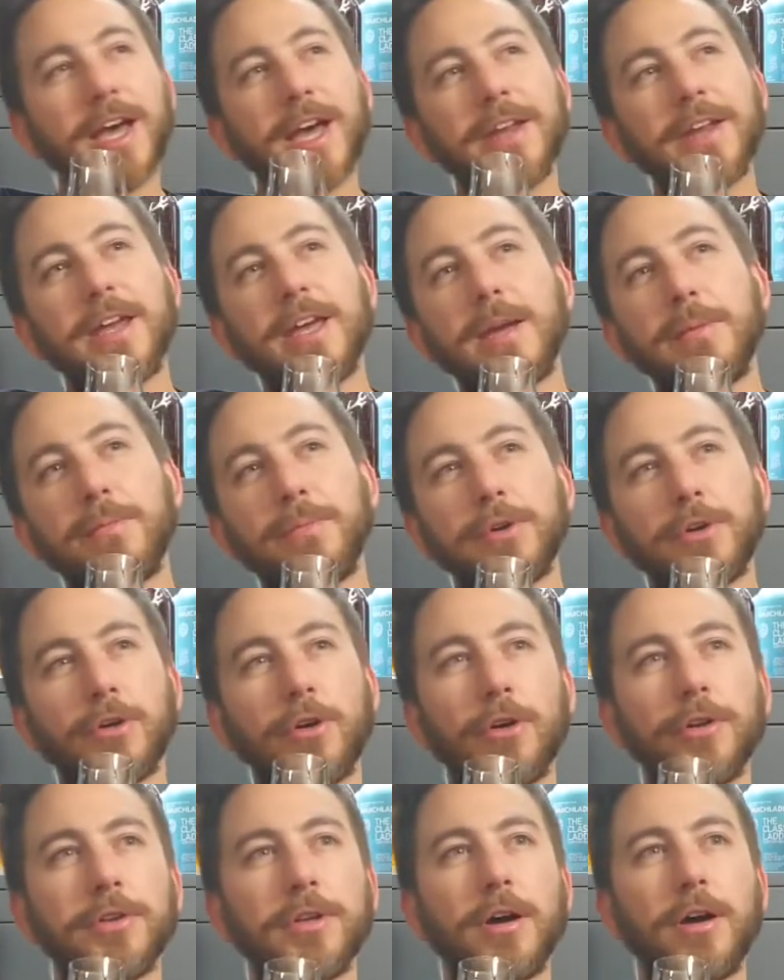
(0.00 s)
and
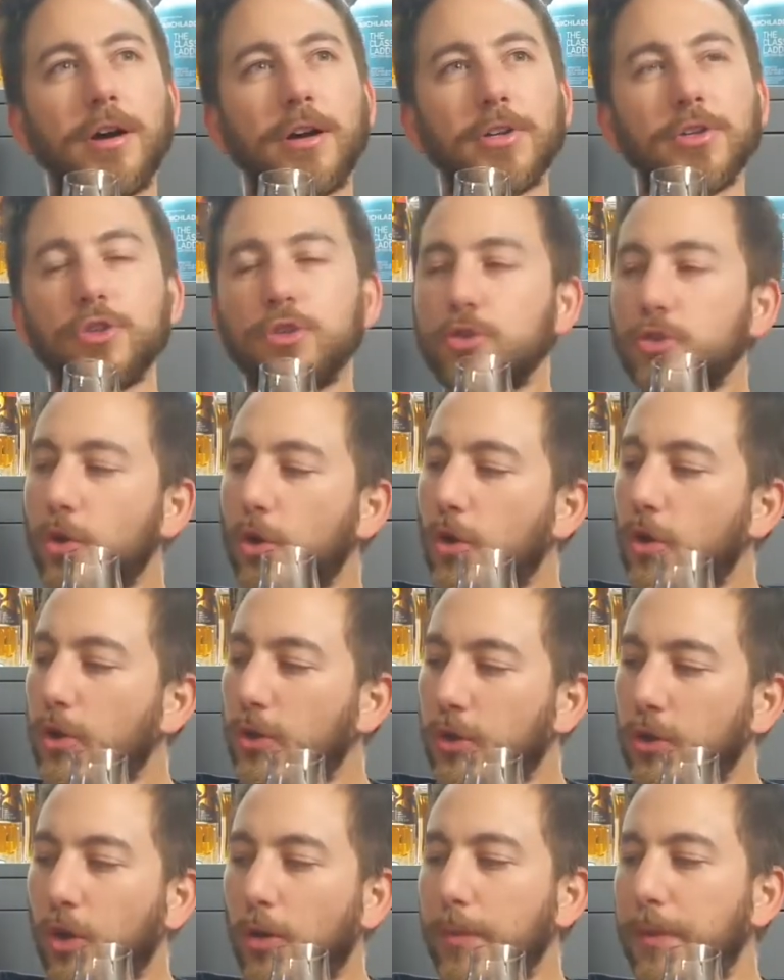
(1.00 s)
apricot are so
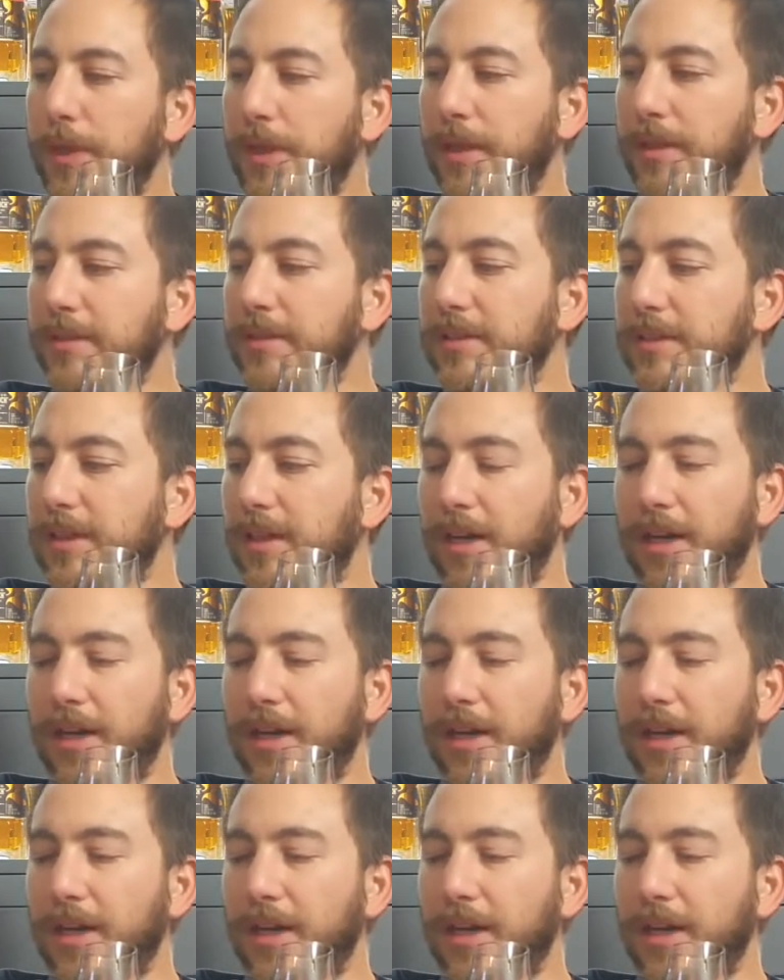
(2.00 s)
dominant